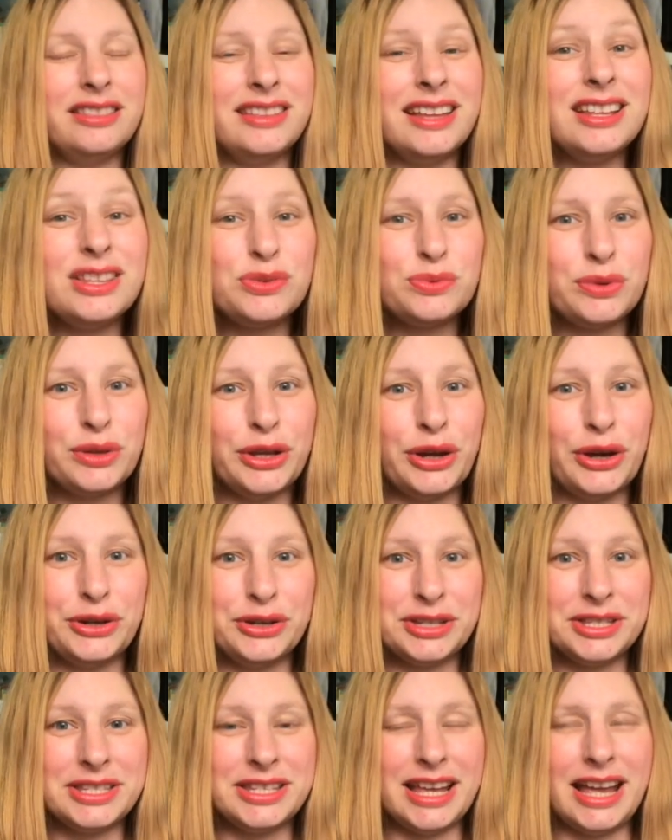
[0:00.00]
That's really
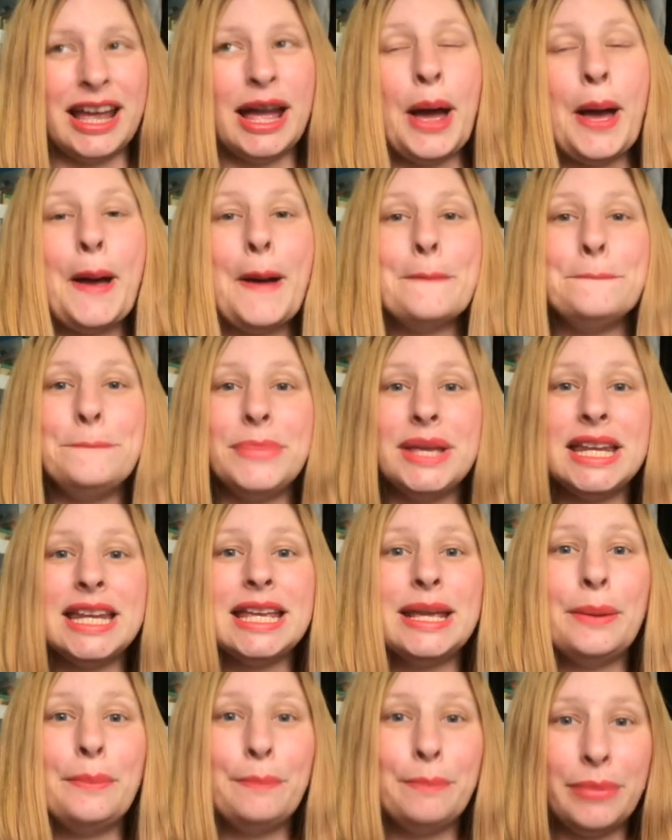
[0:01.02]
hard to say.
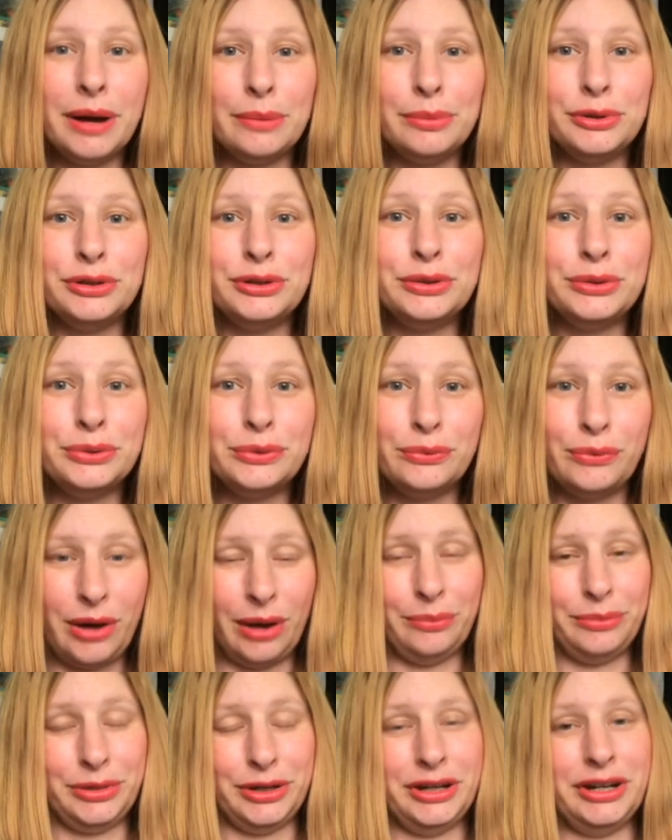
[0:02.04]
Bitty Bubble
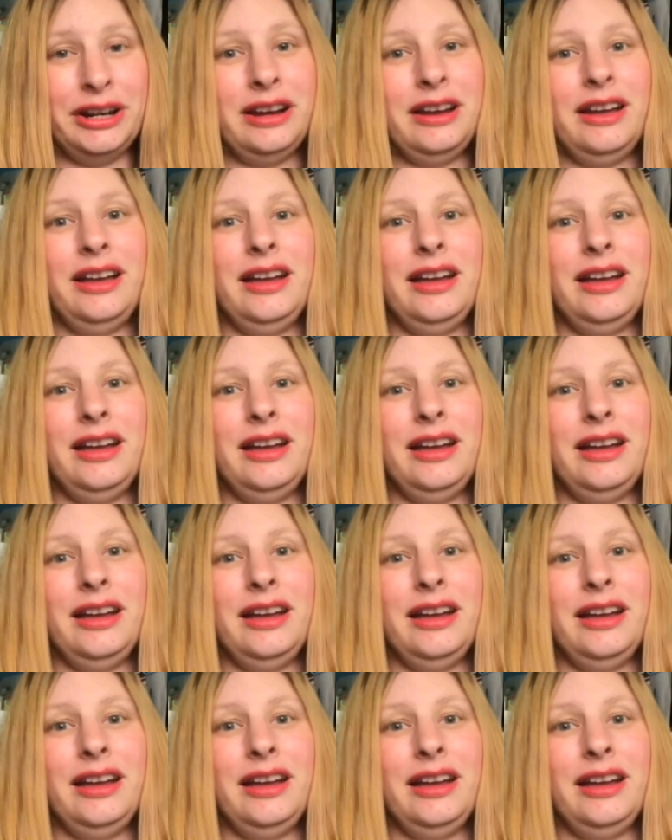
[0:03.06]
romper.